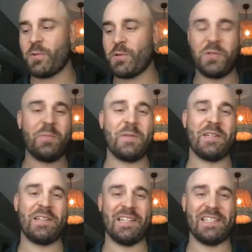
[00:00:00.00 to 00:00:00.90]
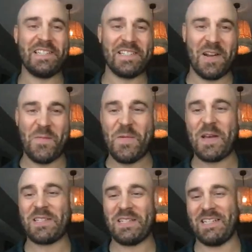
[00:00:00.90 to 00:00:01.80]
Bruce Lipton said it
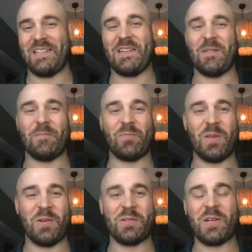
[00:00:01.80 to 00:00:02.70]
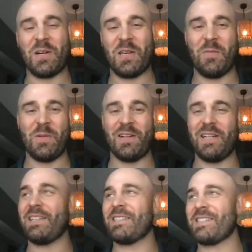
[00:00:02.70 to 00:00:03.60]
best in talking
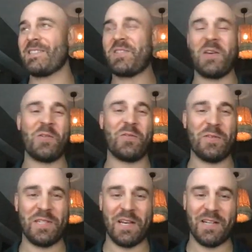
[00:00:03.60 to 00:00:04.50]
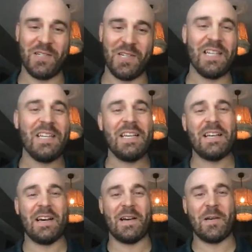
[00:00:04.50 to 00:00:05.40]
about cellular physiology,
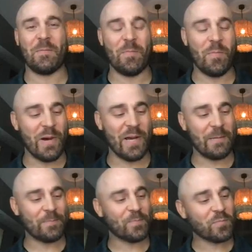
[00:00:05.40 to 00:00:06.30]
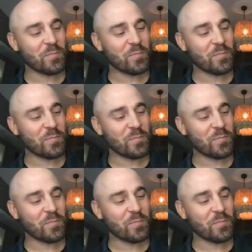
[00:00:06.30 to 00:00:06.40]
but